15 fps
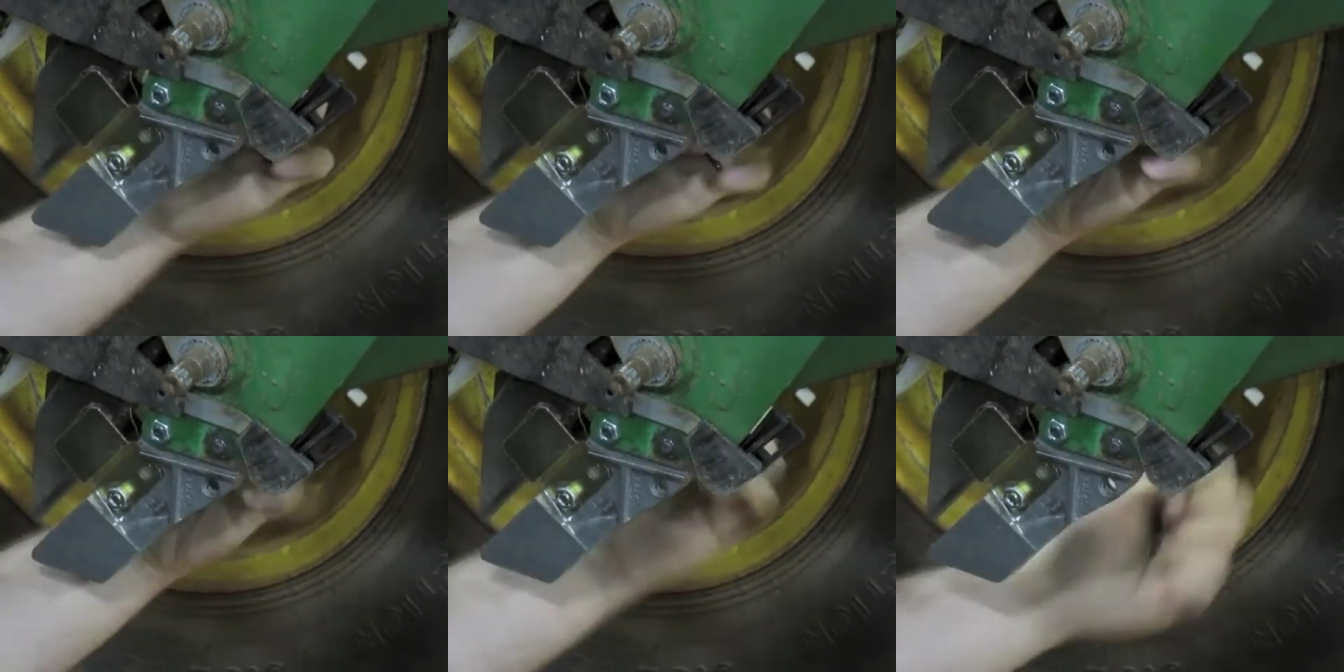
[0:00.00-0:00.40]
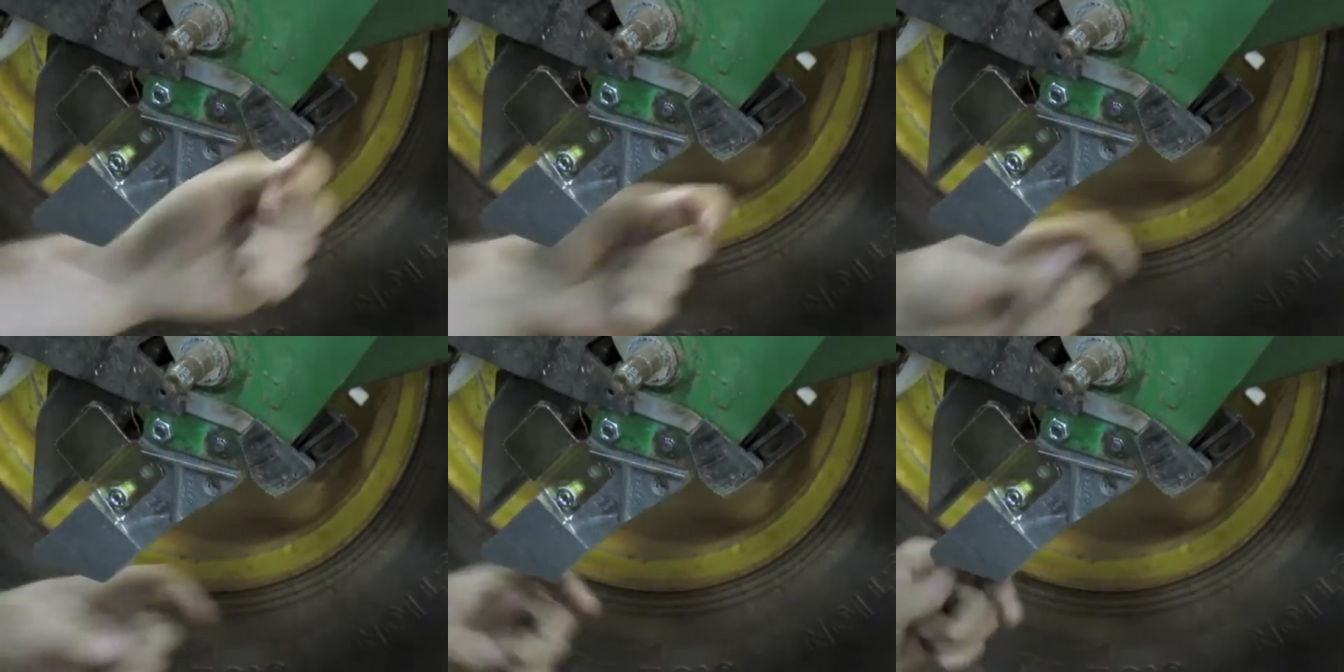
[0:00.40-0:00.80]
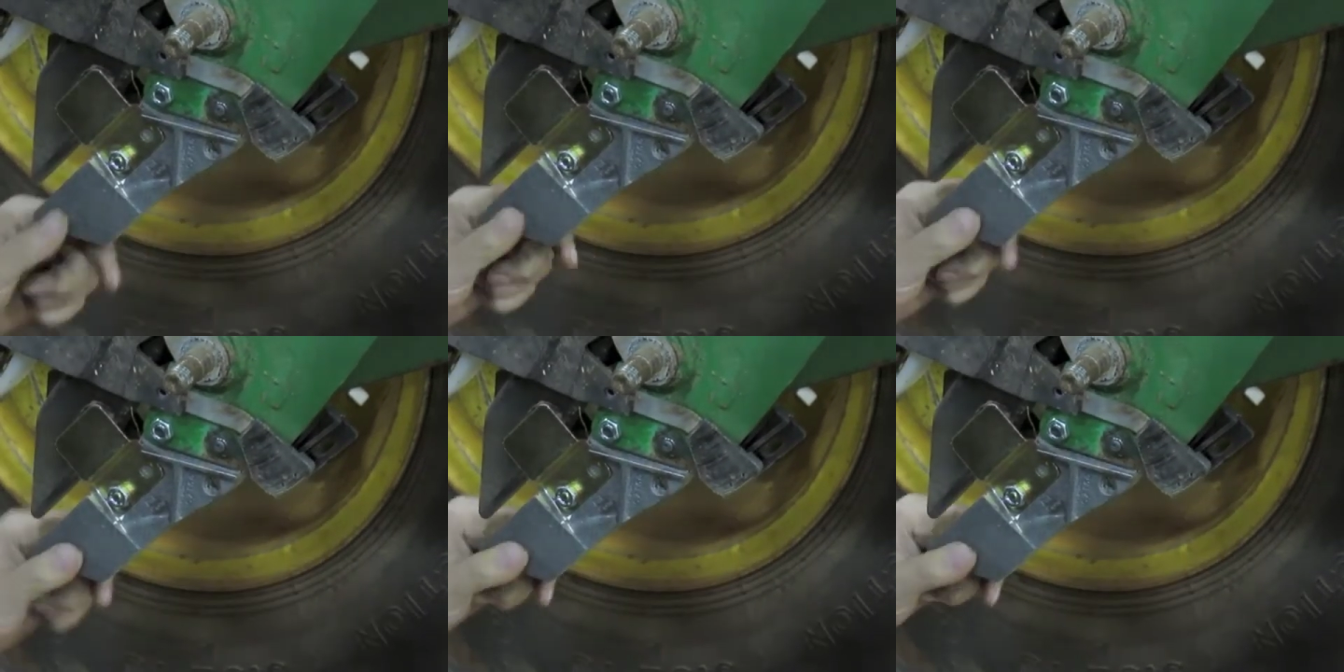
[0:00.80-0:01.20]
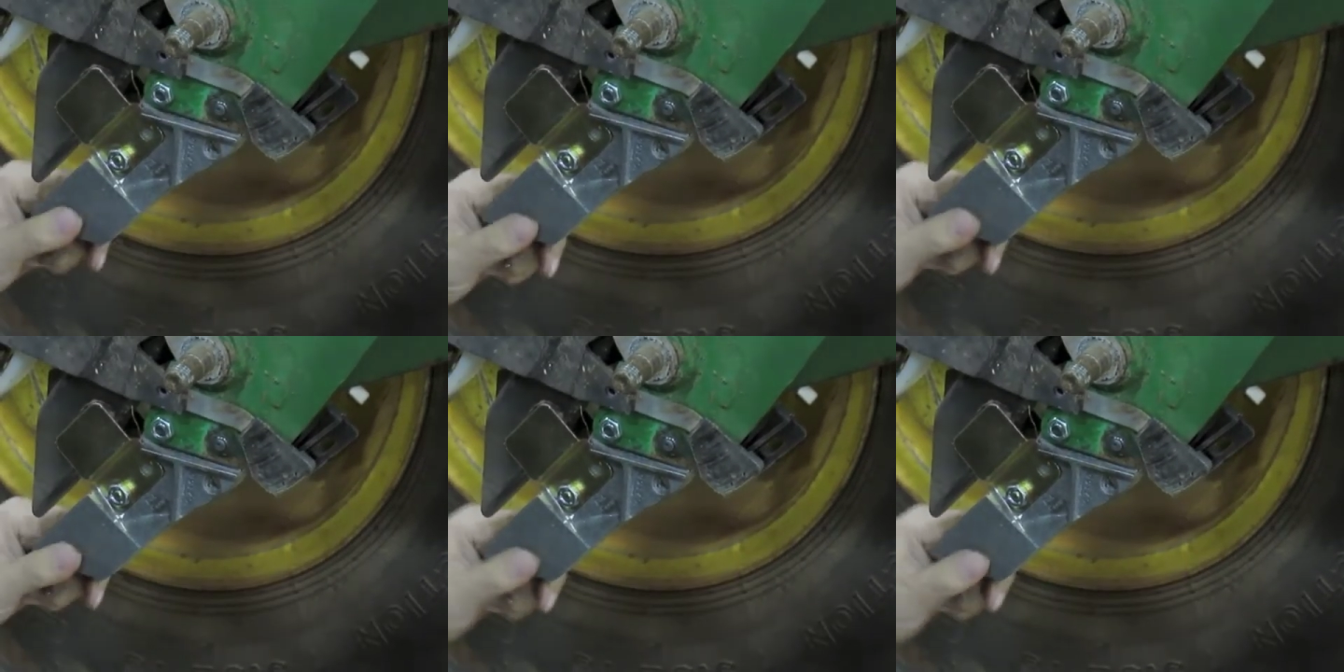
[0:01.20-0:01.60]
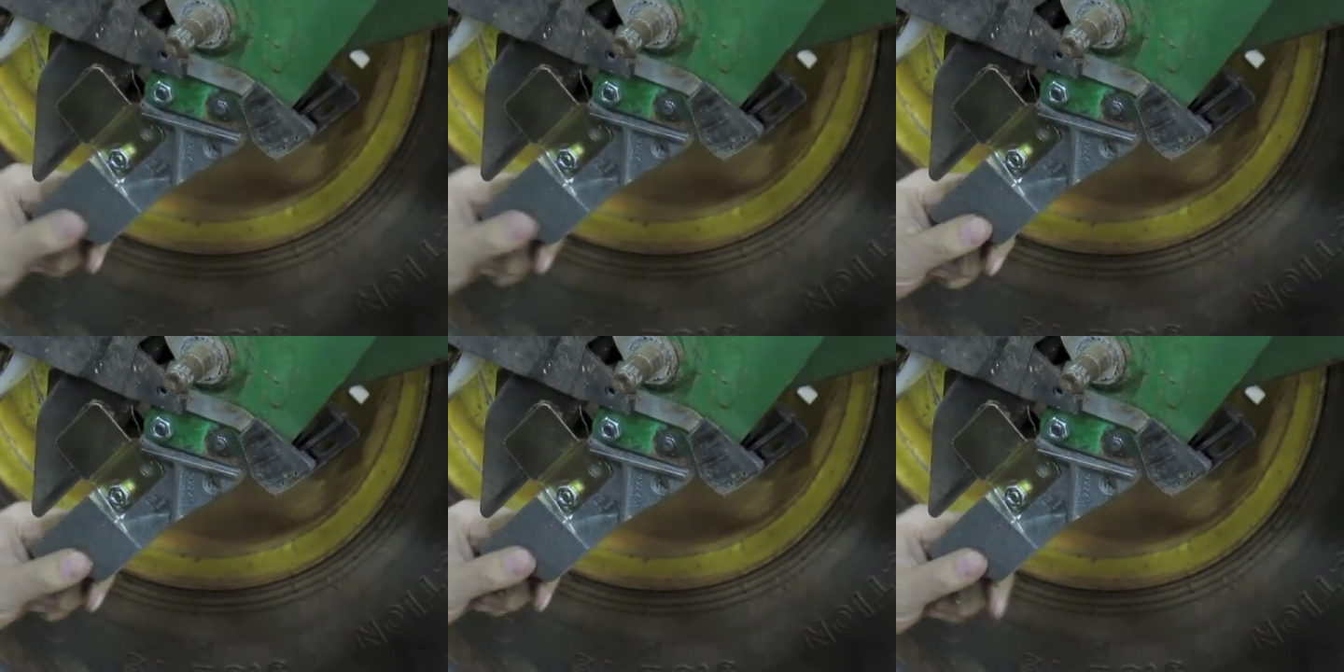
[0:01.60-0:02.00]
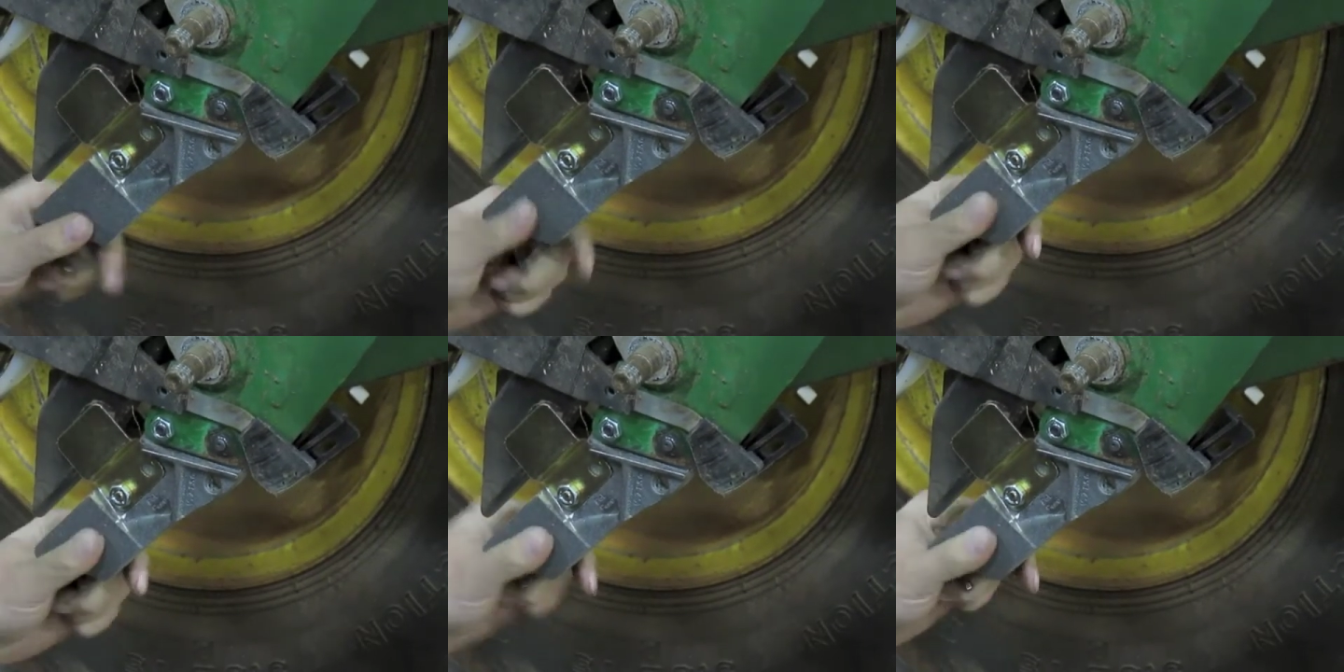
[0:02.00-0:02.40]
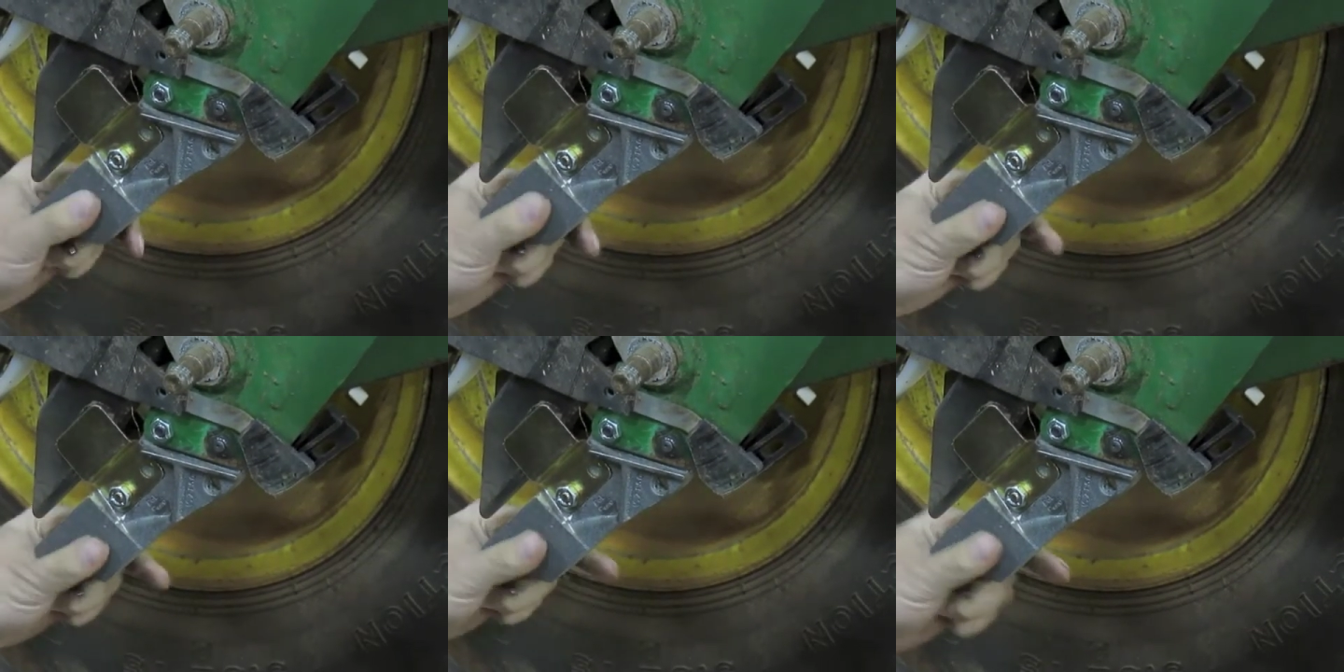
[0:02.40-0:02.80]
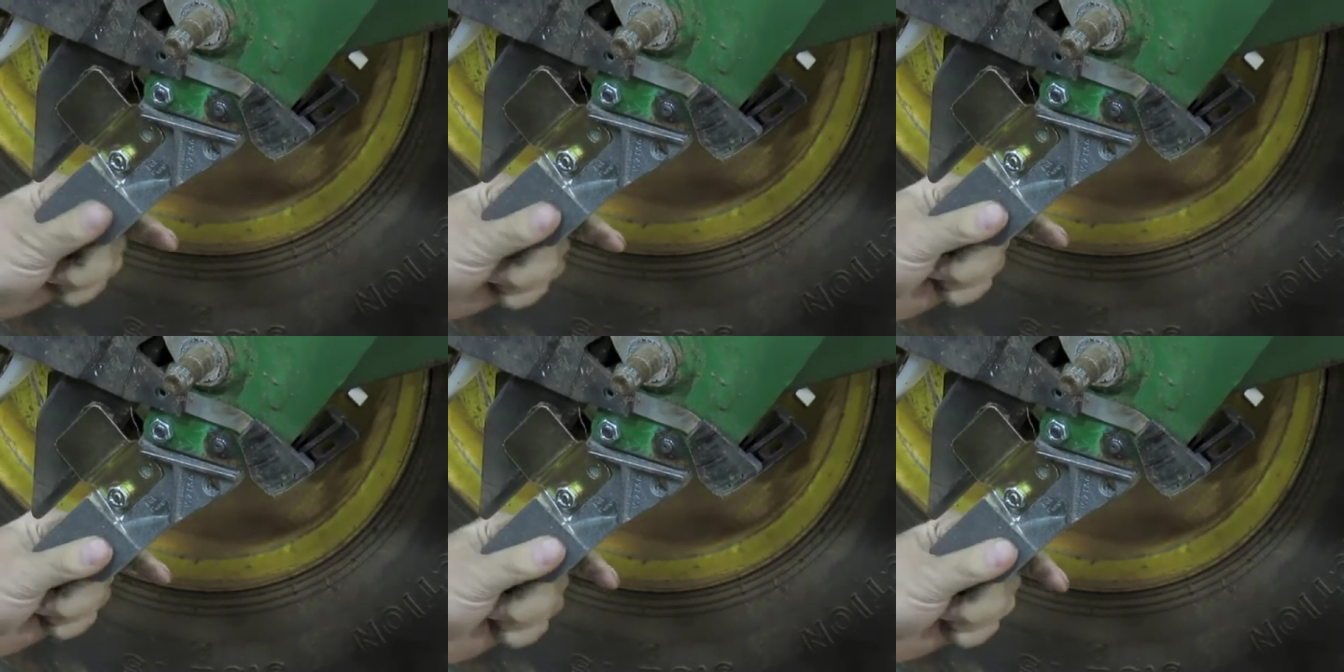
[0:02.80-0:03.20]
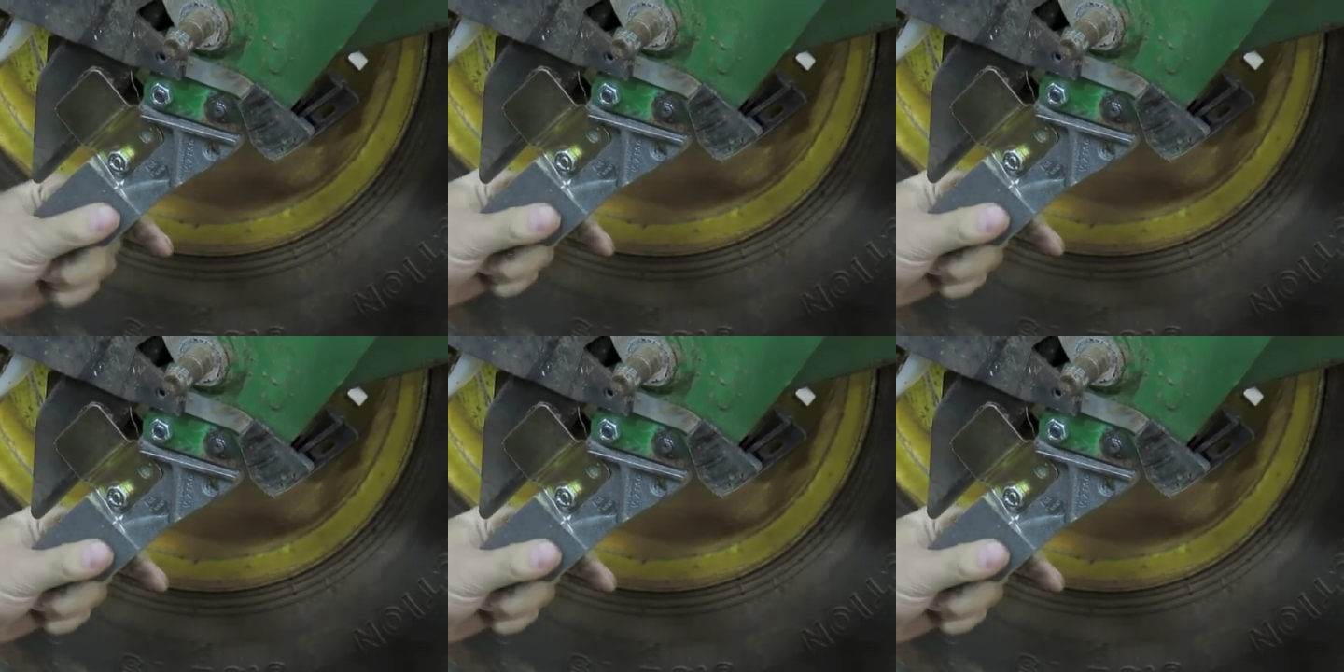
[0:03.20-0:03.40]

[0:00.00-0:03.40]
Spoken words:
No face is visible, so there are no lips to read.